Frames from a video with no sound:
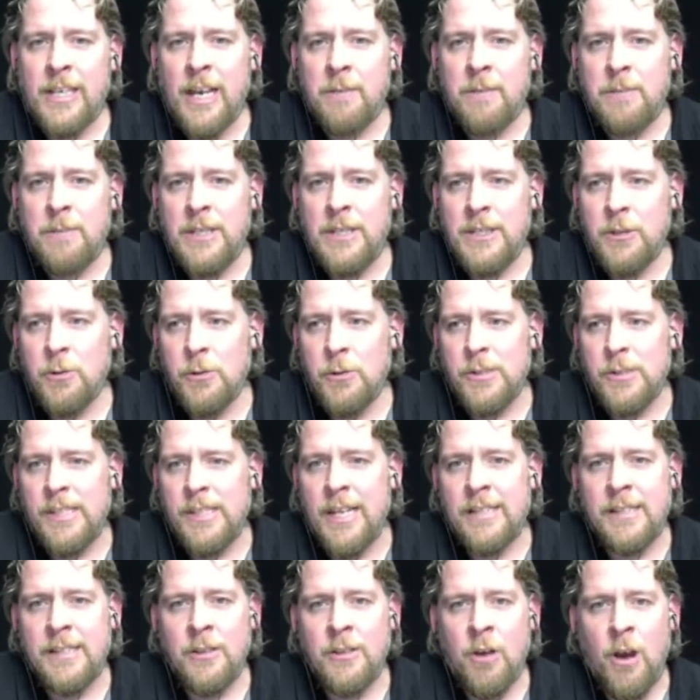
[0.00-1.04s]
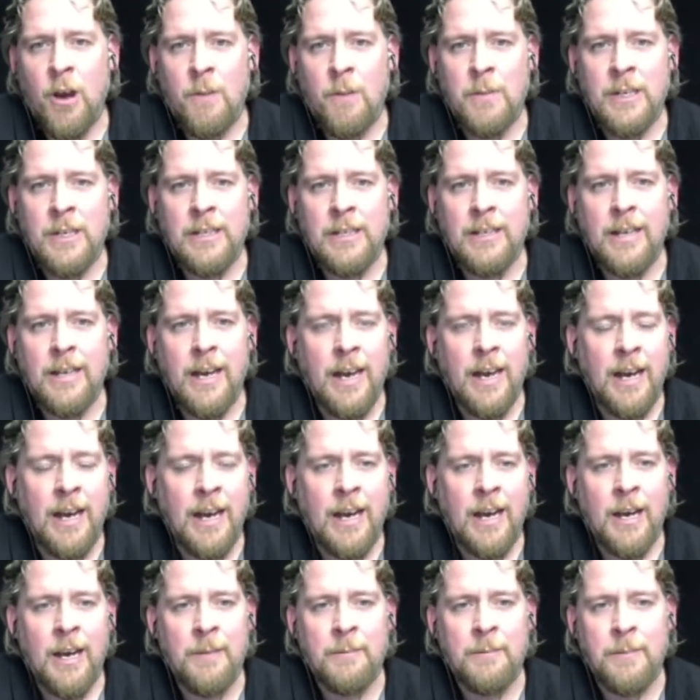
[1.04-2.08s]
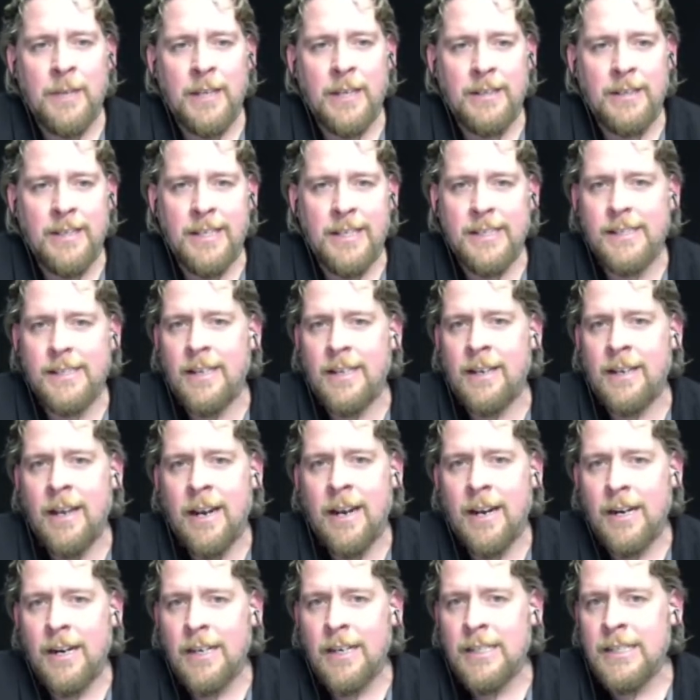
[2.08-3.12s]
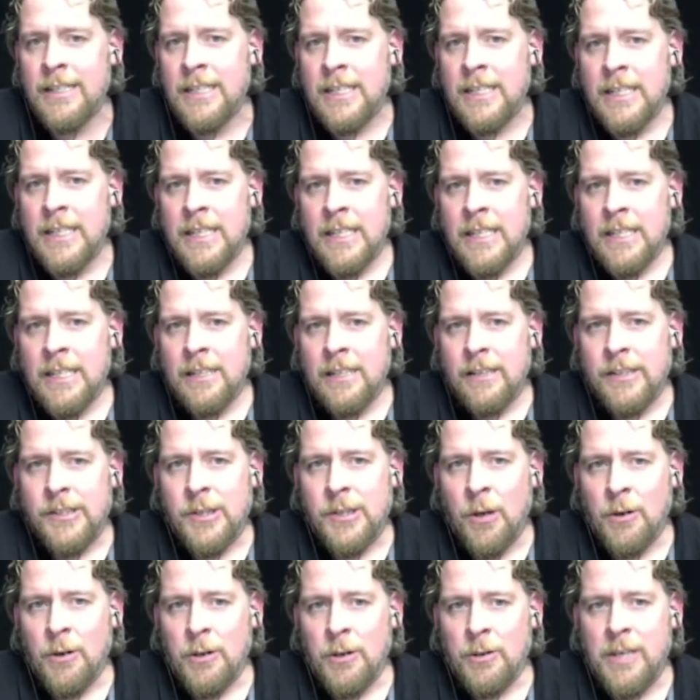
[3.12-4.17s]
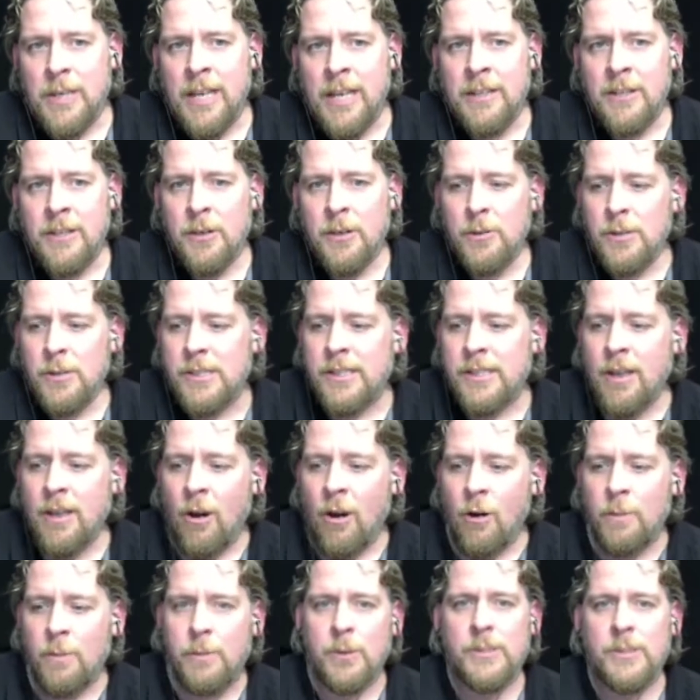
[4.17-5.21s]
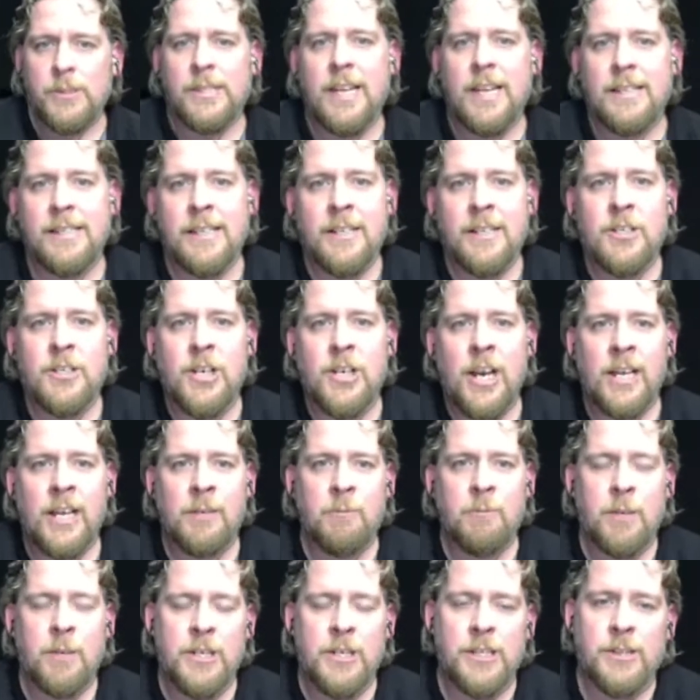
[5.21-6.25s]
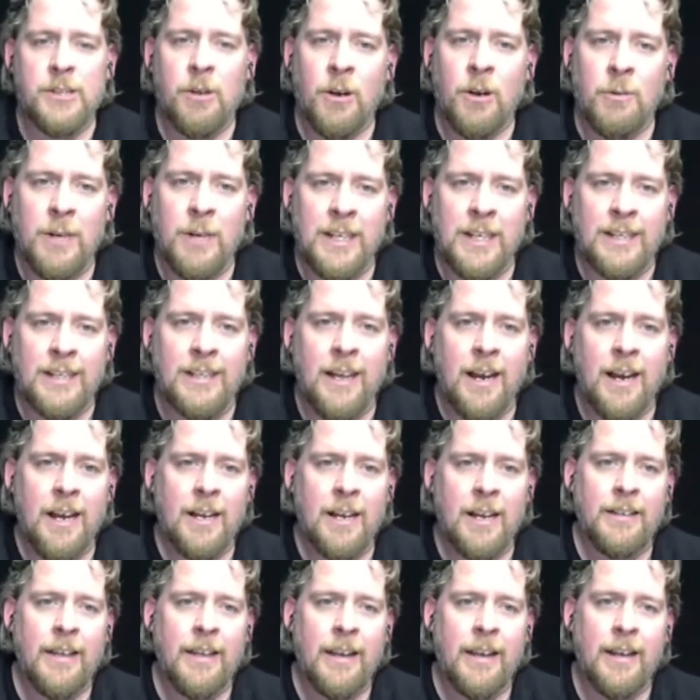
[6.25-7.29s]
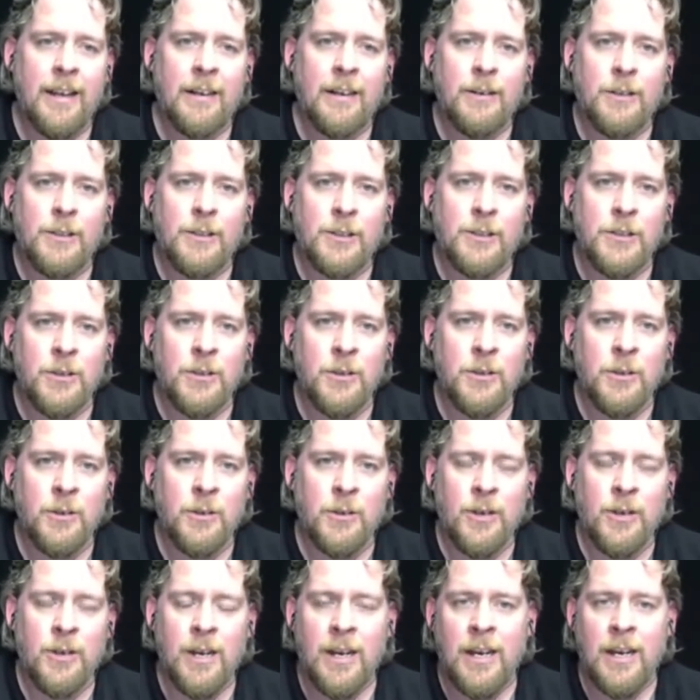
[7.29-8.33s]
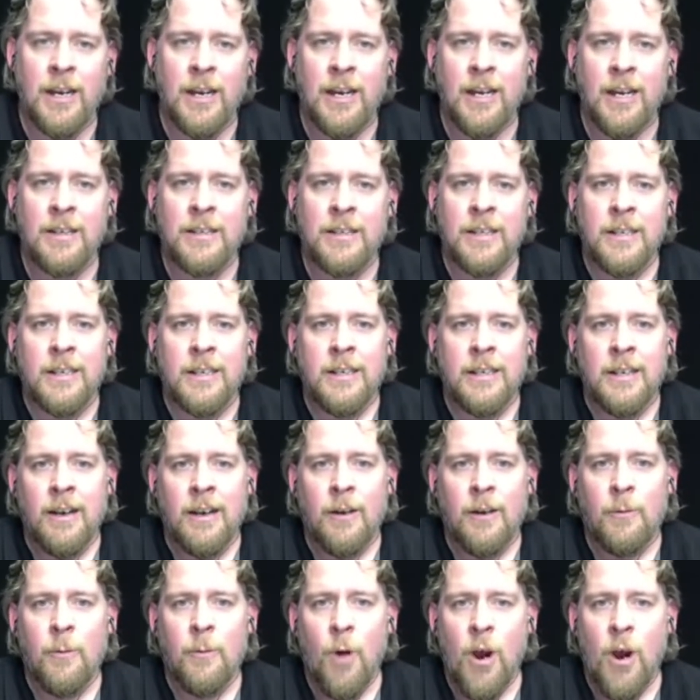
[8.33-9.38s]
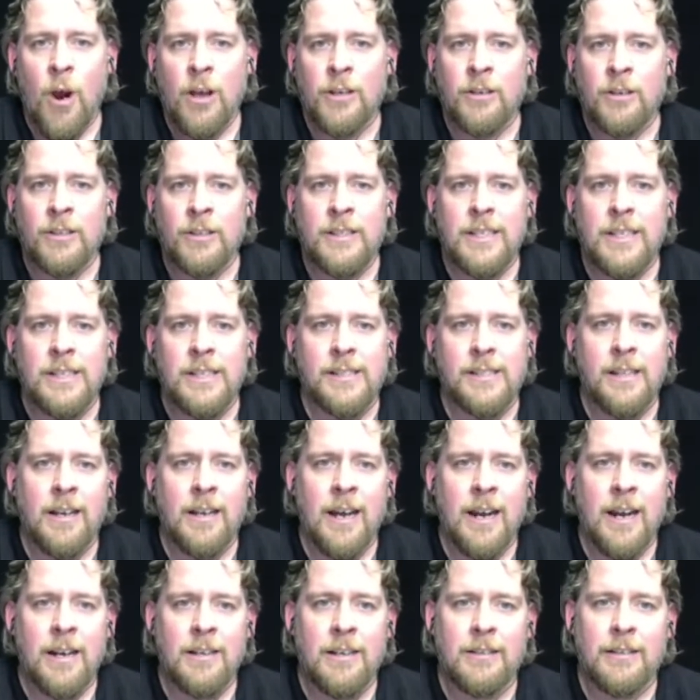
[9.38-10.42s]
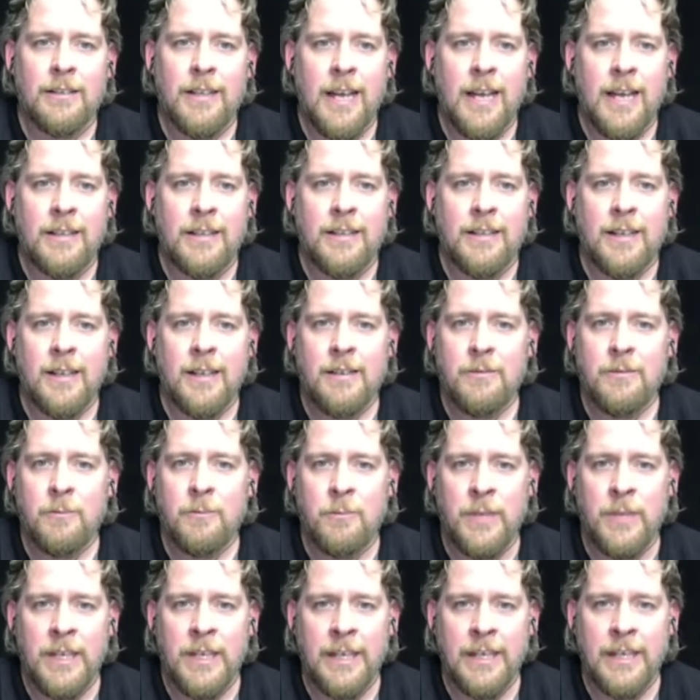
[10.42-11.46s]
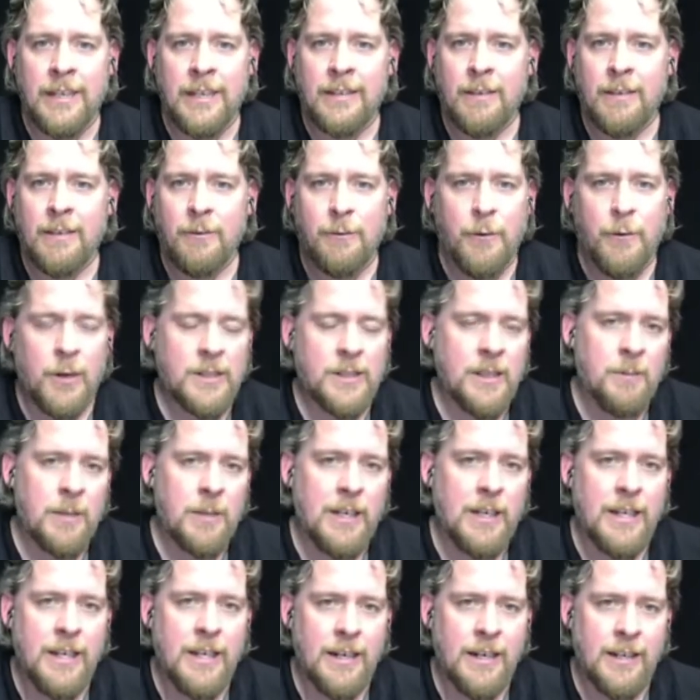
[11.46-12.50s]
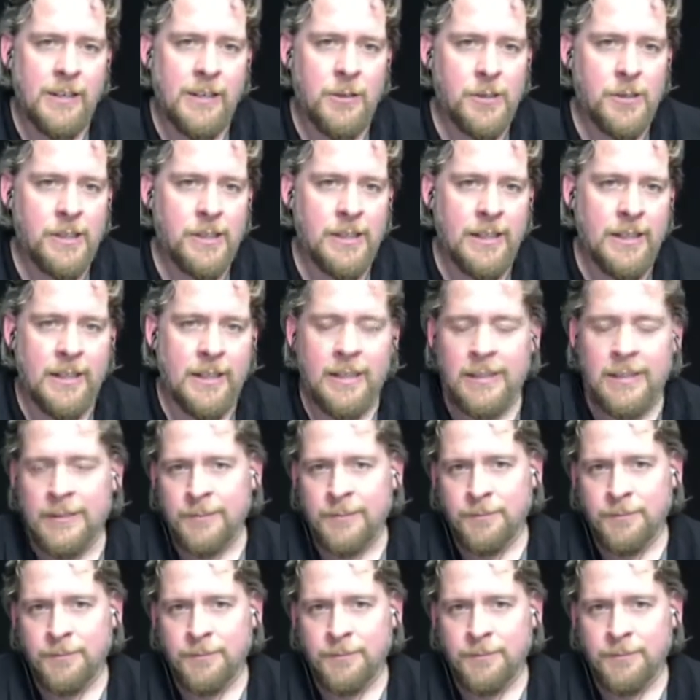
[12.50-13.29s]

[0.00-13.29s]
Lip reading: can be used as a normal DSLR. So you can use the whole processing chain, which is already there to work on DSLR data, meaning, for example, here you see